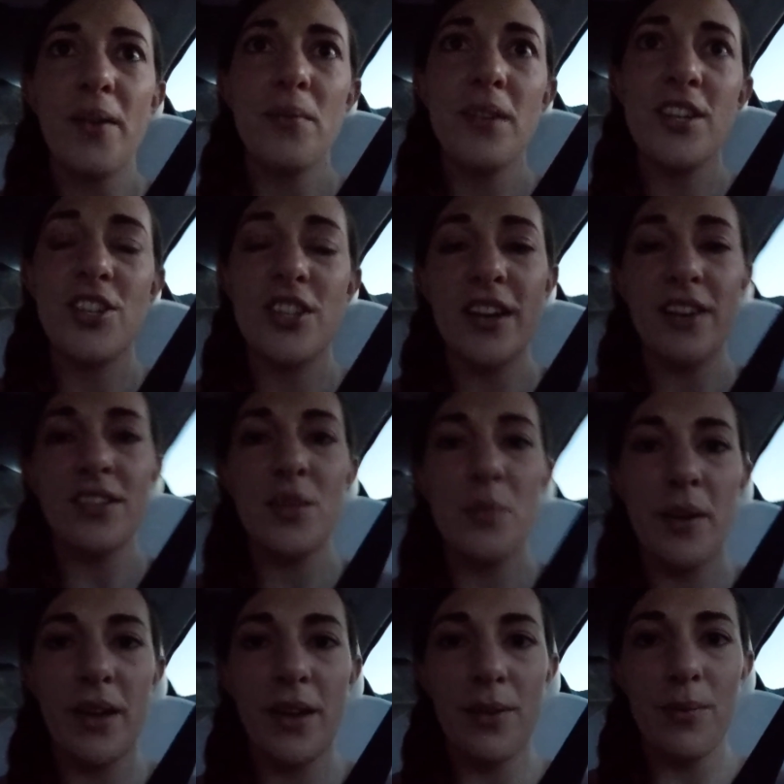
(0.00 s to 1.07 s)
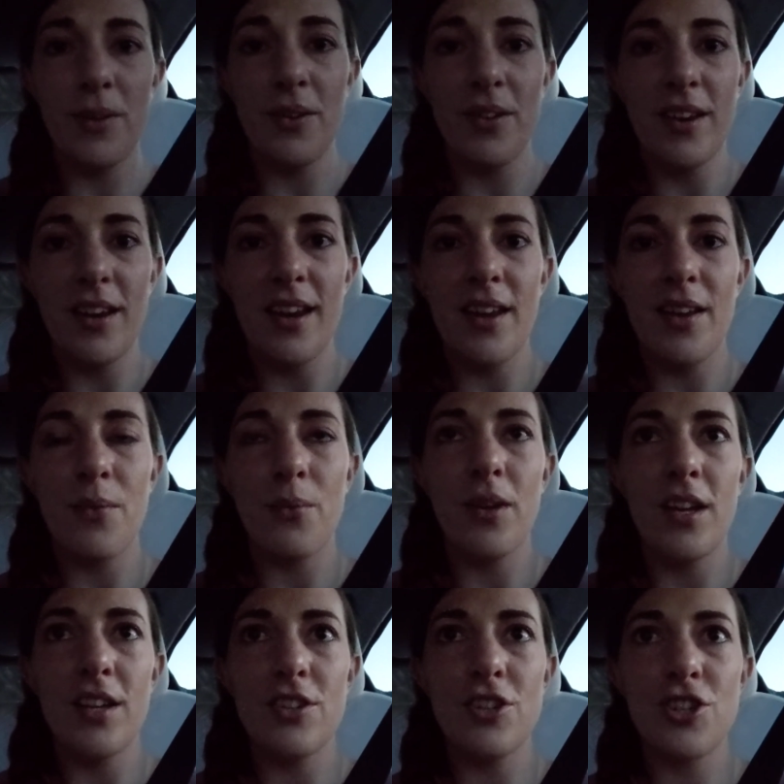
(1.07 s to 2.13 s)
reached out to my community,
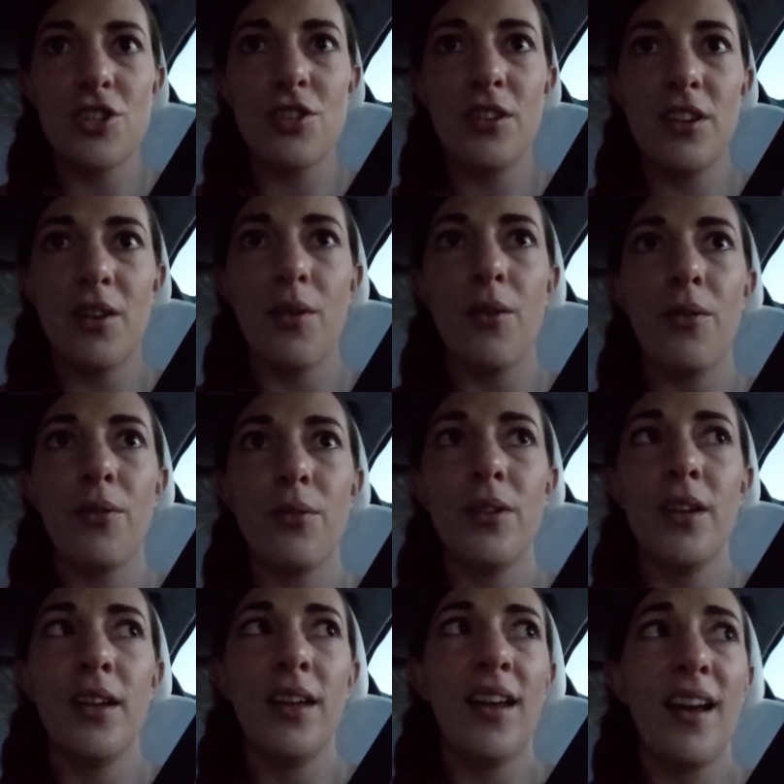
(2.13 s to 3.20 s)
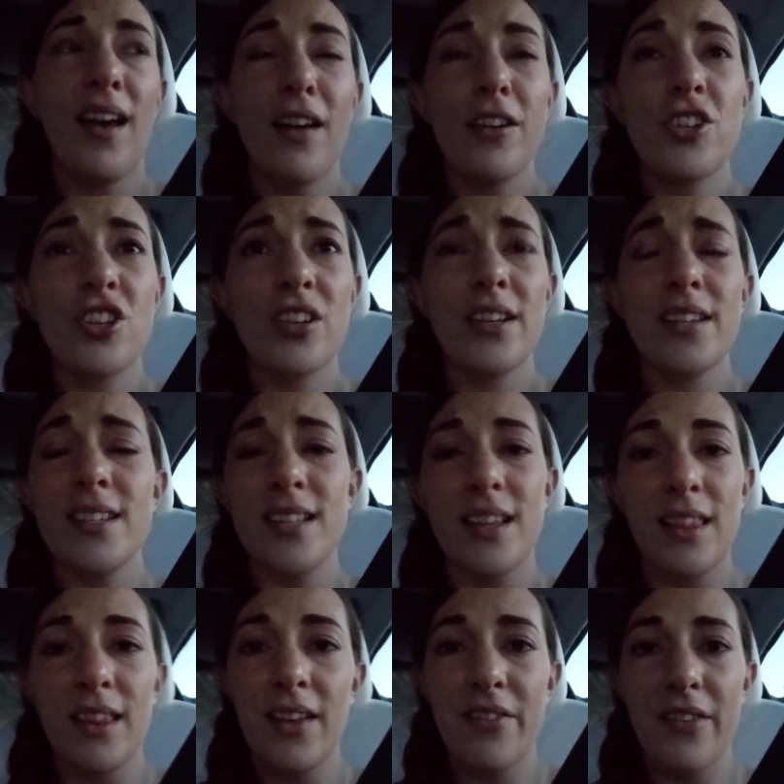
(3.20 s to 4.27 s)
which, actually
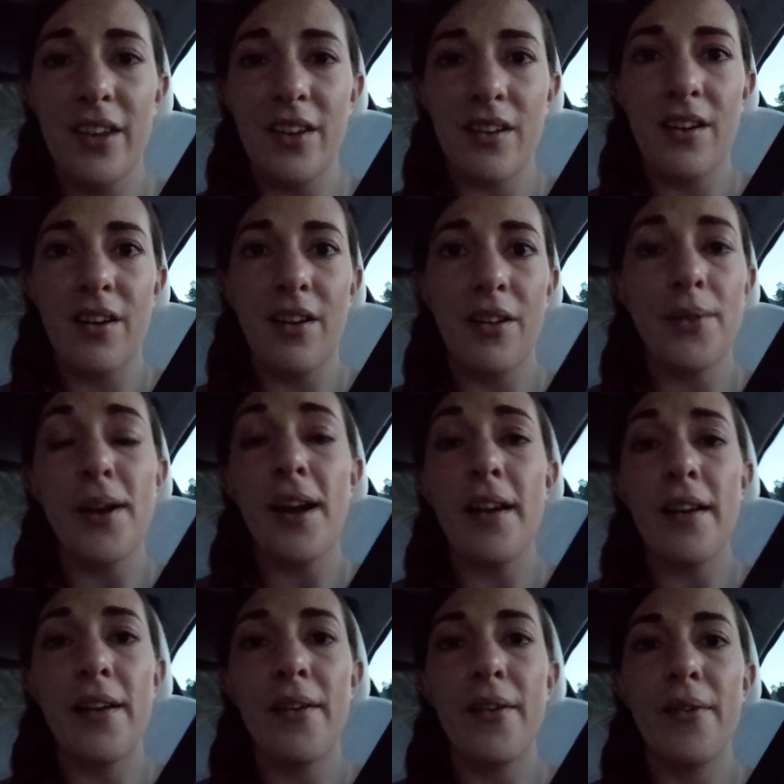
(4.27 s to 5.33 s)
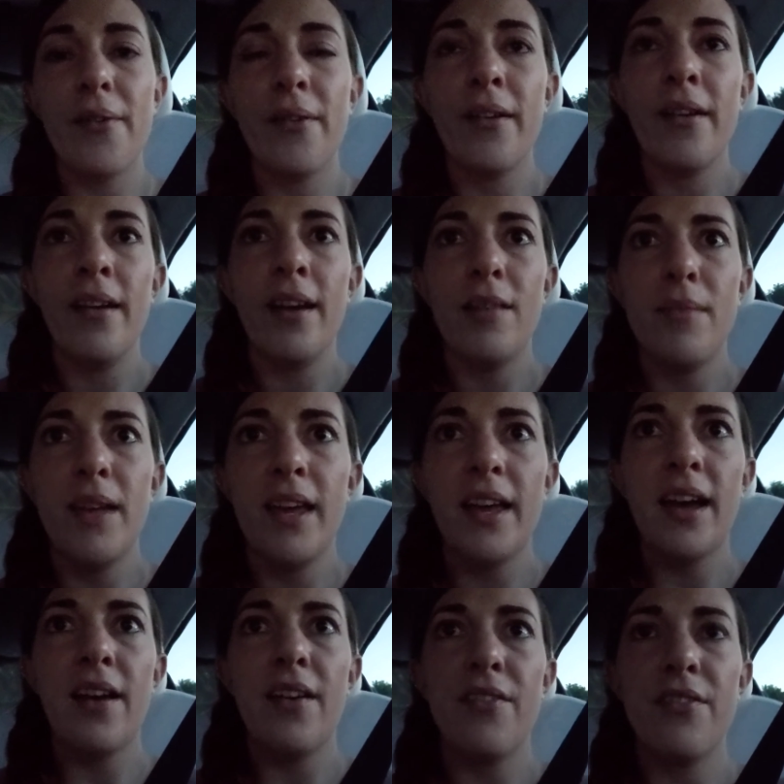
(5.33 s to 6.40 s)
doesn't live here in Colorado. I may
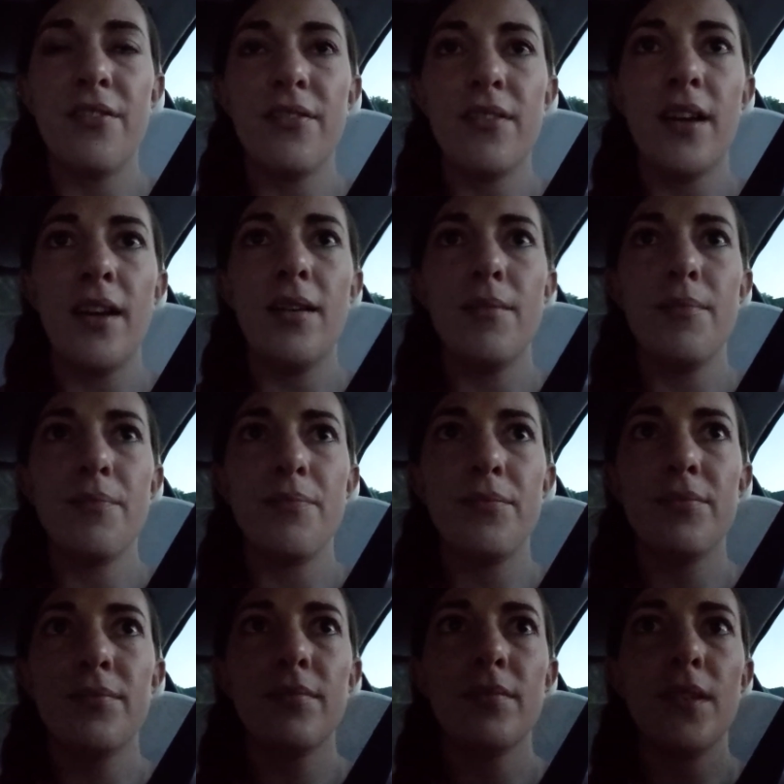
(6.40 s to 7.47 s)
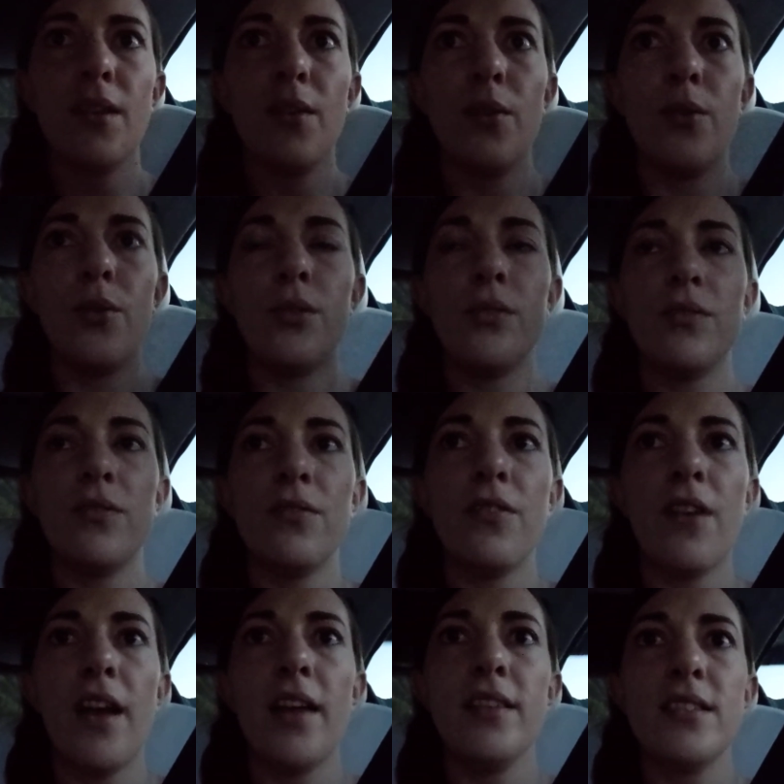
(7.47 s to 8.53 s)
have old
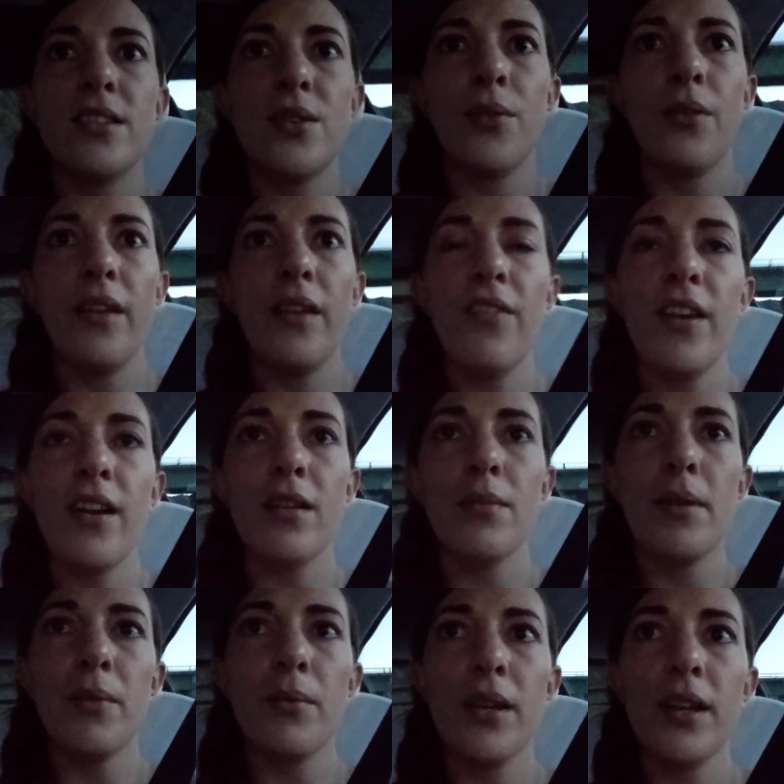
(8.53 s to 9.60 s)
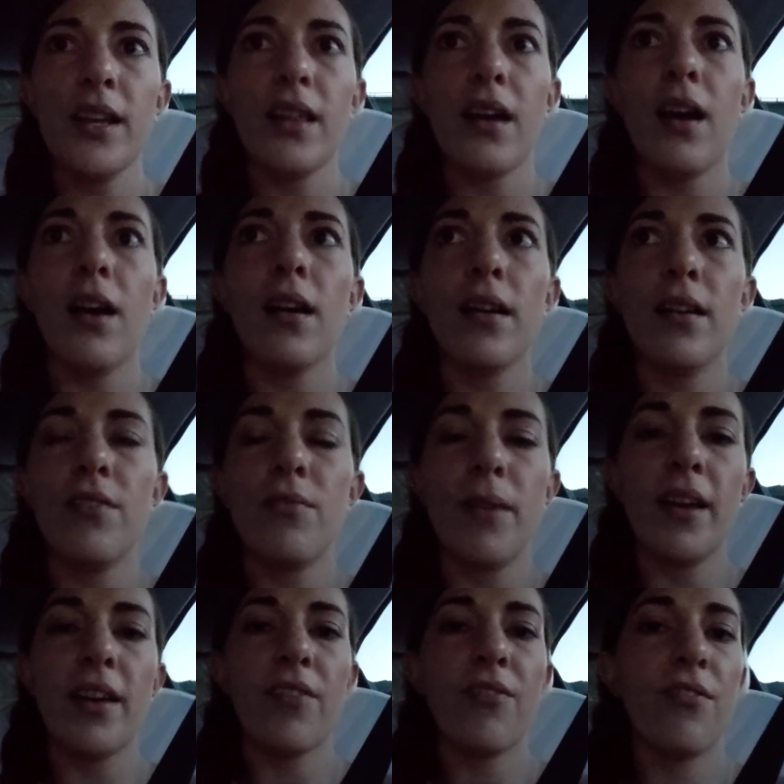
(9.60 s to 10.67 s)
friends who live here, but really the heart of
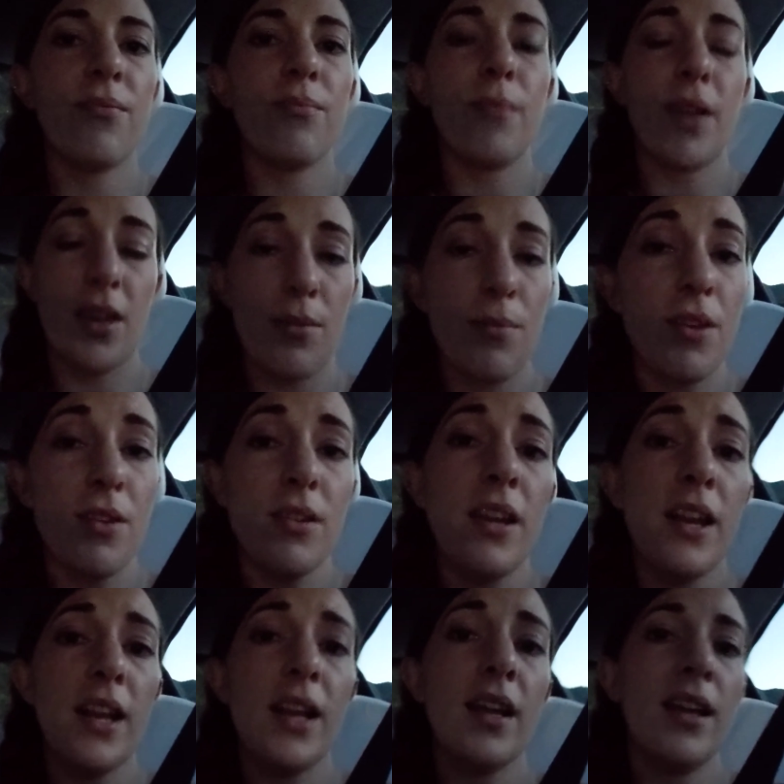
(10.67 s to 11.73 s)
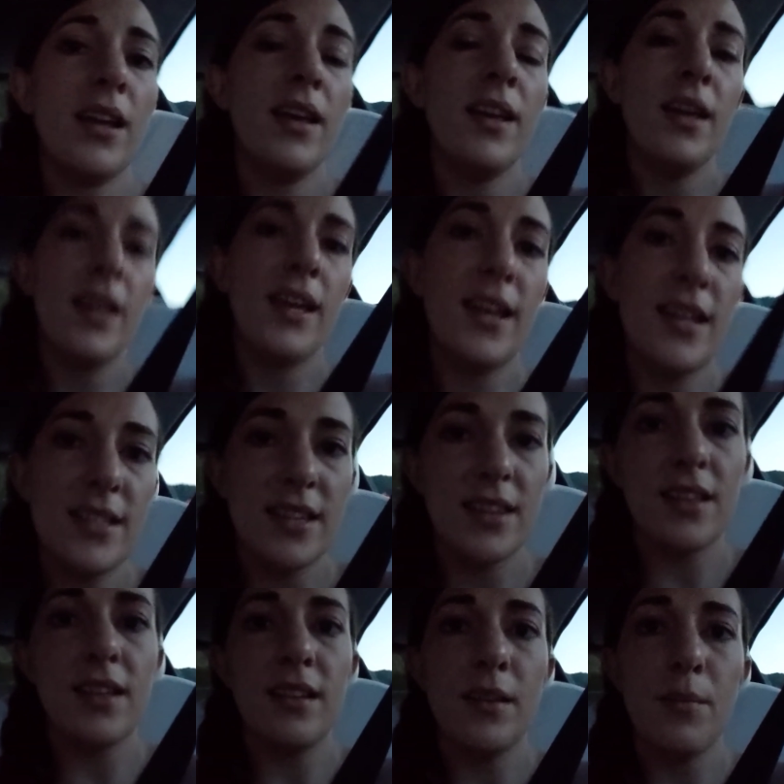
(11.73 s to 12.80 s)
my community is in
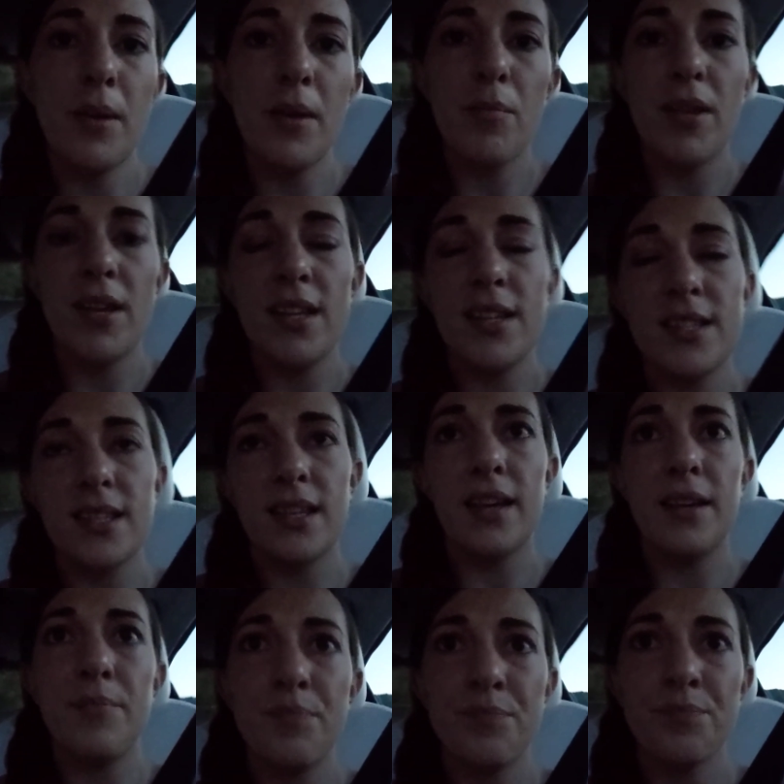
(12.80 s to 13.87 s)
the Olympic Peninsula,